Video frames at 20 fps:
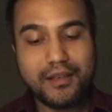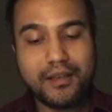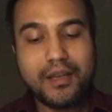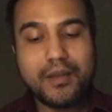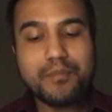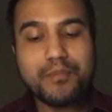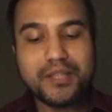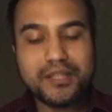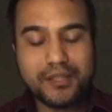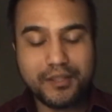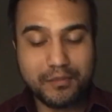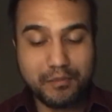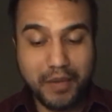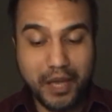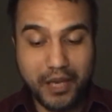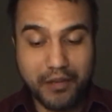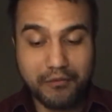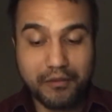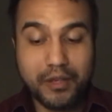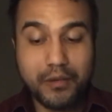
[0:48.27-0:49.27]
Mrs.
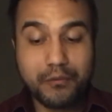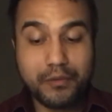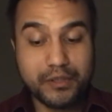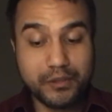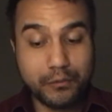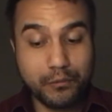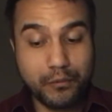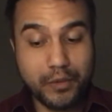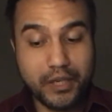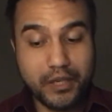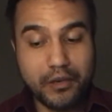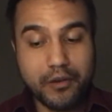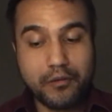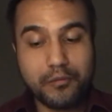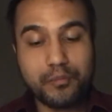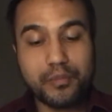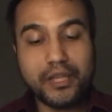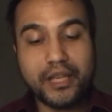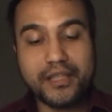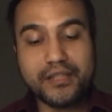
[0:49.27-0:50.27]
Mannering was a widow,
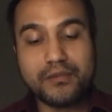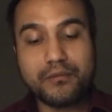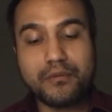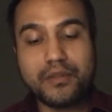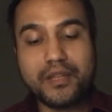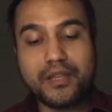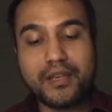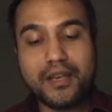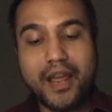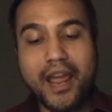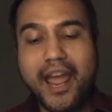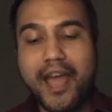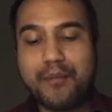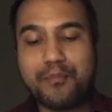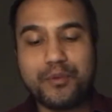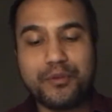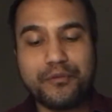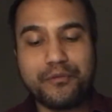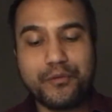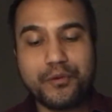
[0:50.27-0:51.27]
blessed with an
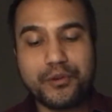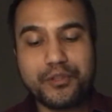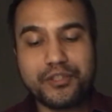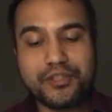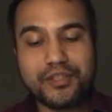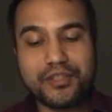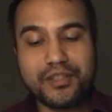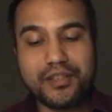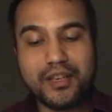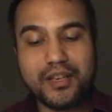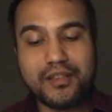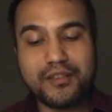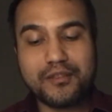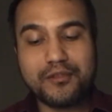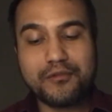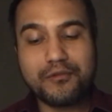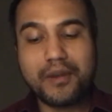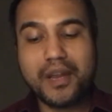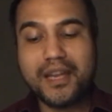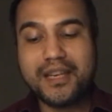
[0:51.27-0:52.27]
ample fortune and
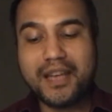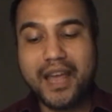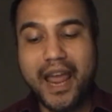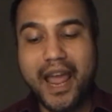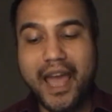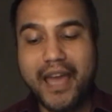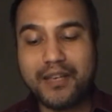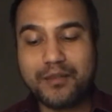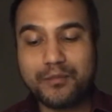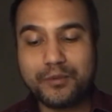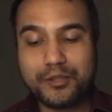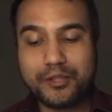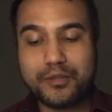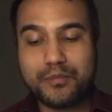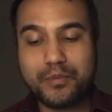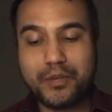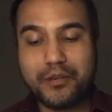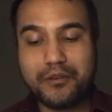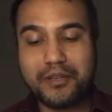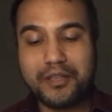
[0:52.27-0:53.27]
great animal
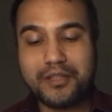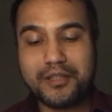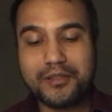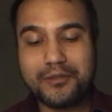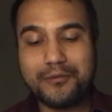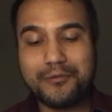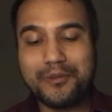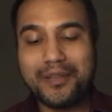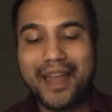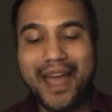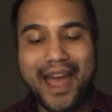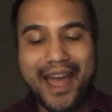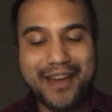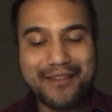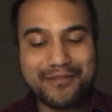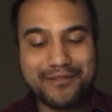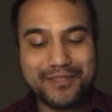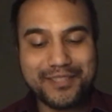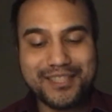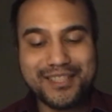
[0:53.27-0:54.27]
spirits, who
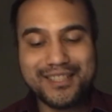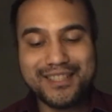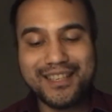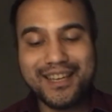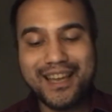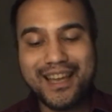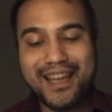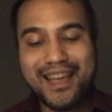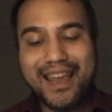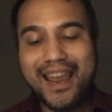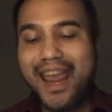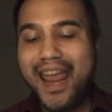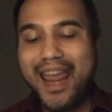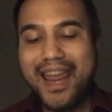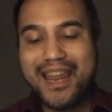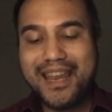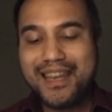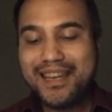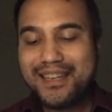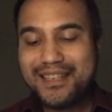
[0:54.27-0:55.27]
laughed and
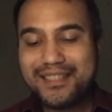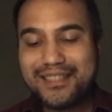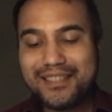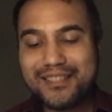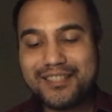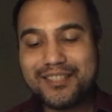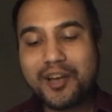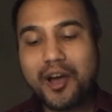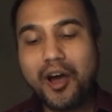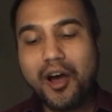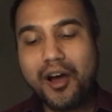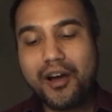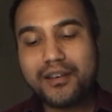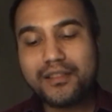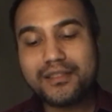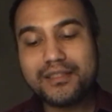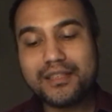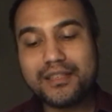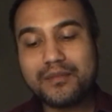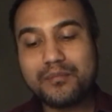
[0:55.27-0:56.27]
ate and
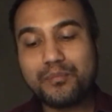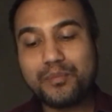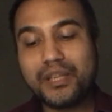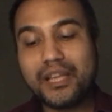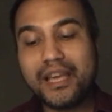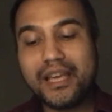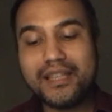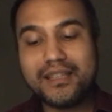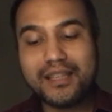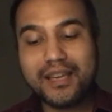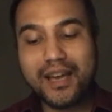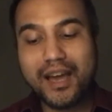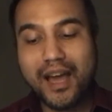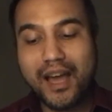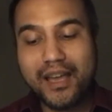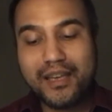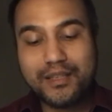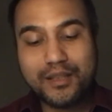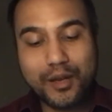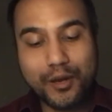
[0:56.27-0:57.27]
talked and played the
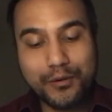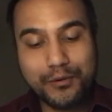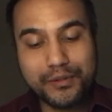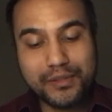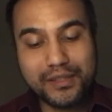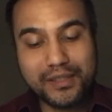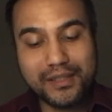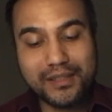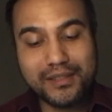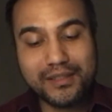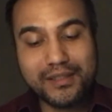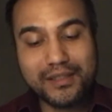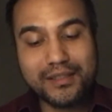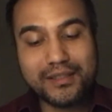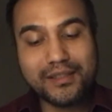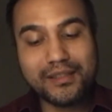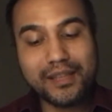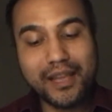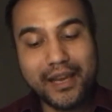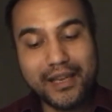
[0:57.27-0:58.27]
kind hostess and
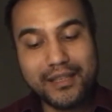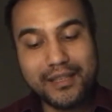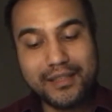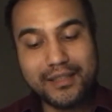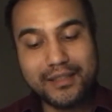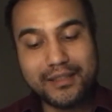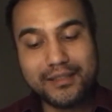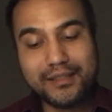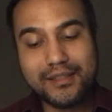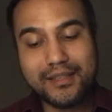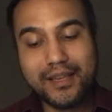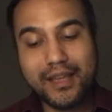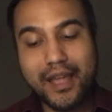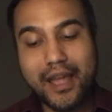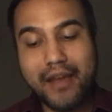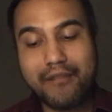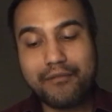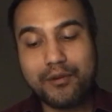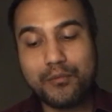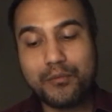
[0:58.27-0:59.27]
delighted in seeing
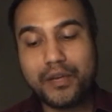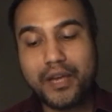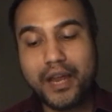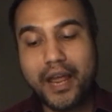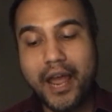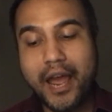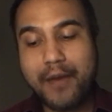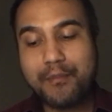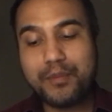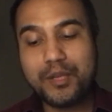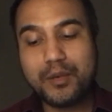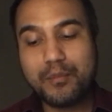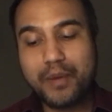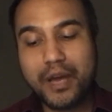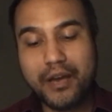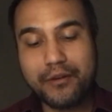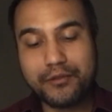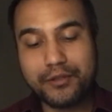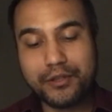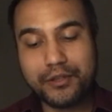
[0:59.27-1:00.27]
everyone happy
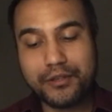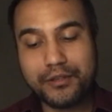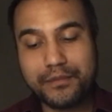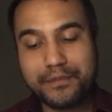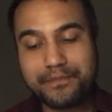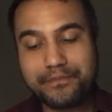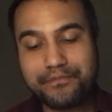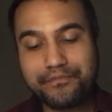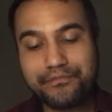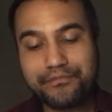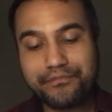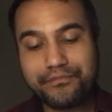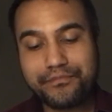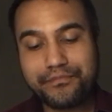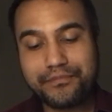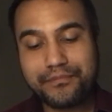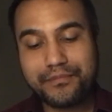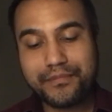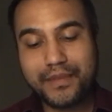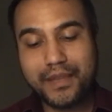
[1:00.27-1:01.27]
about her,
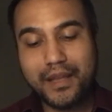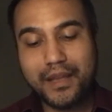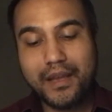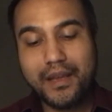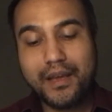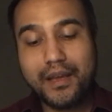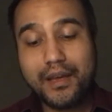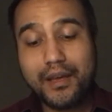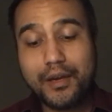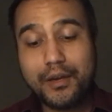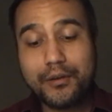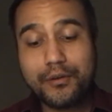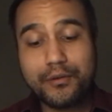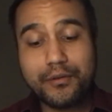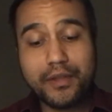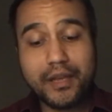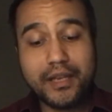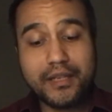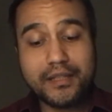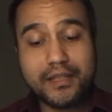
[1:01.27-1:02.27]
who
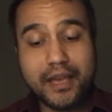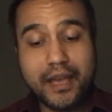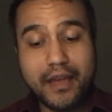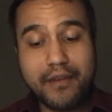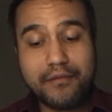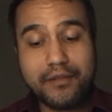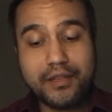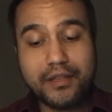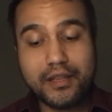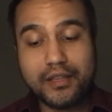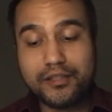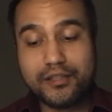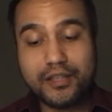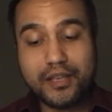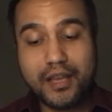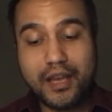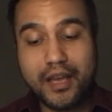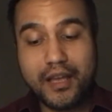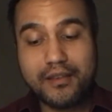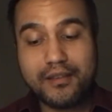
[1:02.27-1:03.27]
thanked heaven that she
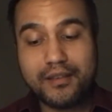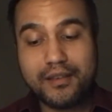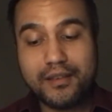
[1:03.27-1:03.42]
had